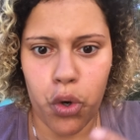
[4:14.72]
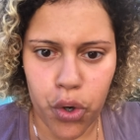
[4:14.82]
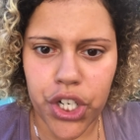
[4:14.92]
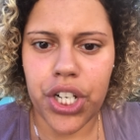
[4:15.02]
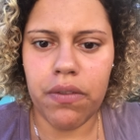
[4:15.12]

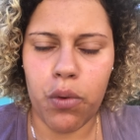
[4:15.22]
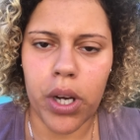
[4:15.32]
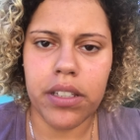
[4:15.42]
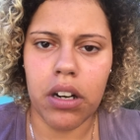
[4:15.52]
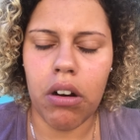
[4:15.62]
Christian
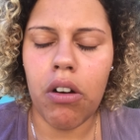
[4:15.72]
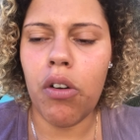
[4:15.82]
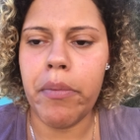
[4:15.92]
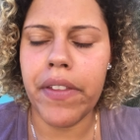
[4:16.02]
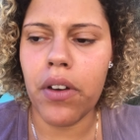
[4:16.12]
voice in our
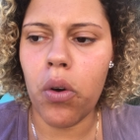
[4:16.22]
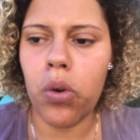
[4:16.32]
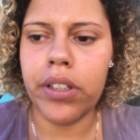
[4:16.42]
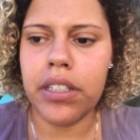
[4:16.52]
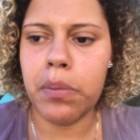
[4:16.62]
home, that the
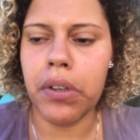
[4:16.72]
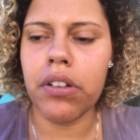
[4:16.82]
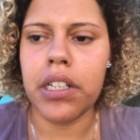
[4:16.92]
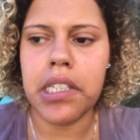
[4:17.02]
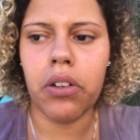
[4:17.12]
Holy
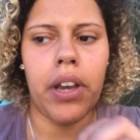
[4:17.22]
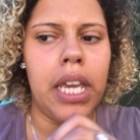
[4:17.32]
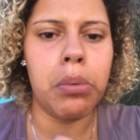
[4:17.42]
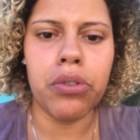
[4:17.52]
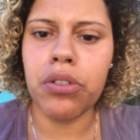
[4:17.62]
Spirit is still
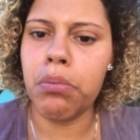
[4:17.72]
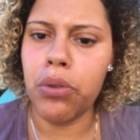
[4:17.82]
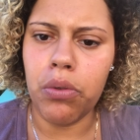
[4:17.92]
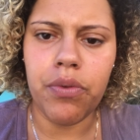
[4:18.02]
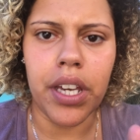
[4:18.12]
able to
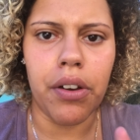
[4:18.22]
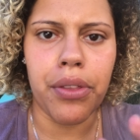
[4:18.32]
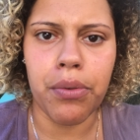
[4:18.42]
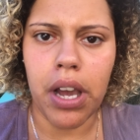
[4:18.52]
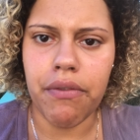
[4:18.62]
move there
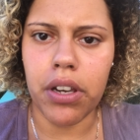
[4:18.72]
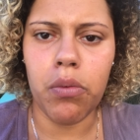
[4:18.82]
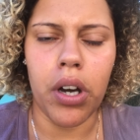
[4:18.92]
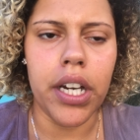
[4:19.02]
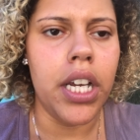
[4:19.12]
through
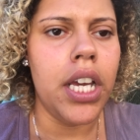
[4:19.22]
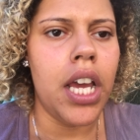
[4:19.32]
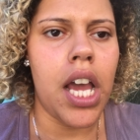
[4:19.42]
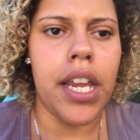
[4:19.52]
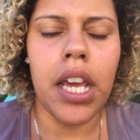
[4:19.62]
everyone.
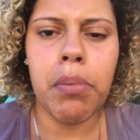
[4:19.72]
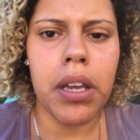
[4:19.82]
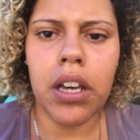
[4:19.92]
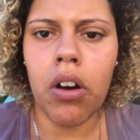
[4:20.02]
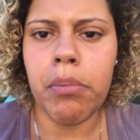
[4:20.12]
And, and
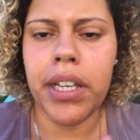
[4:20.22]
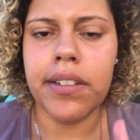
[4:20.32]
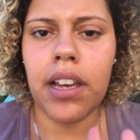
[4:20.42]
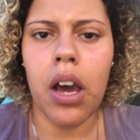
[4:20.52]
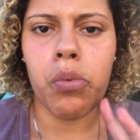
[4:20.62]
by all
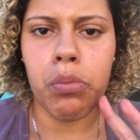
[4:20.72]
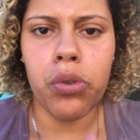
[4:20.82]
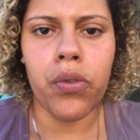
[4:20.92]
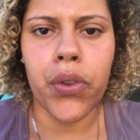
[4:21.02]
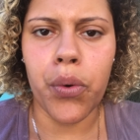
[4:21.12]
means, God will
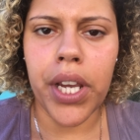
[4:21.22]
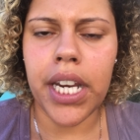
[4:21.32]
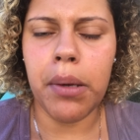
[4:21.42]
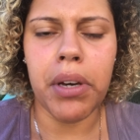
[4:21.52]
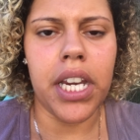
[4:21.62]
move through
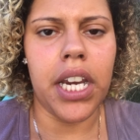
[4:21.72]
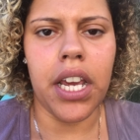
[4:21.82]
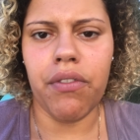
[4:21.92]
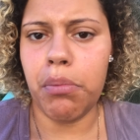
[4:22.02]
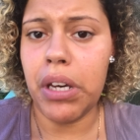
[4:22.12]
anybody and
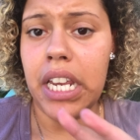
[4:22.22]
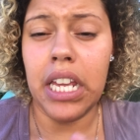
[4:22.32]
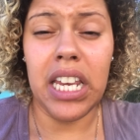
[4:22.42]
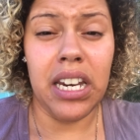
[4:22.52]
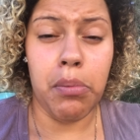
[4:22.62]
everybody
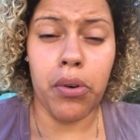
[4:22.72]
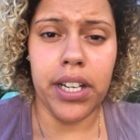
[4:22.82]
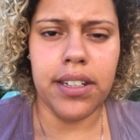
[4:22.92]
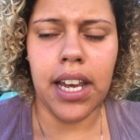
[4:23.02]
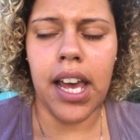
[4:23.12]
at any
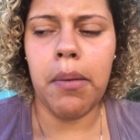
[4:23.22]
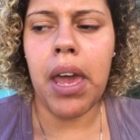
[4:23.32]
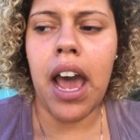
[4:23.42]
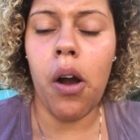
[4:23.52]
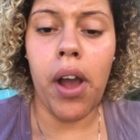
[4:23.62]
point in time.
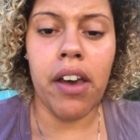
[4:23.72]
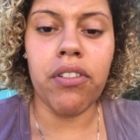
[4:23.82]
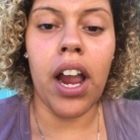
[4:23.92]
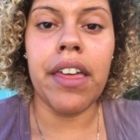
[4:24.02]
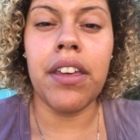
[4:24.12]

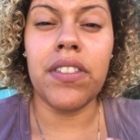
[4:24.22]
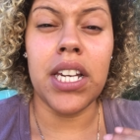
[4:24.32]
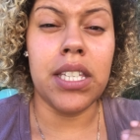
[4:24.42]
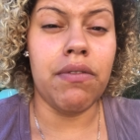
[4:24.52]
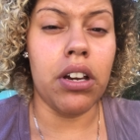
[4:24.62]
However, I think
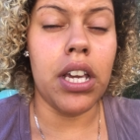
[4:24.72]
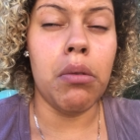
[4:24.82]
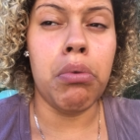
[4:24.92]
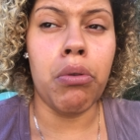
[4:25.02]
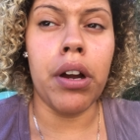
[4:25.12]
that it's very
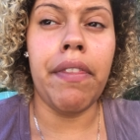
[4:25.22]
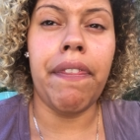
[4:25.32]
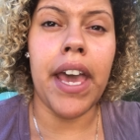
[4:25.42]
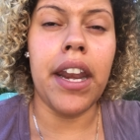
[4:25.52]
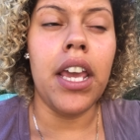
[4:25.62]

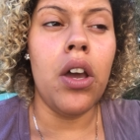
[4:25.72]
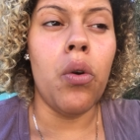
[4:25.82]
important that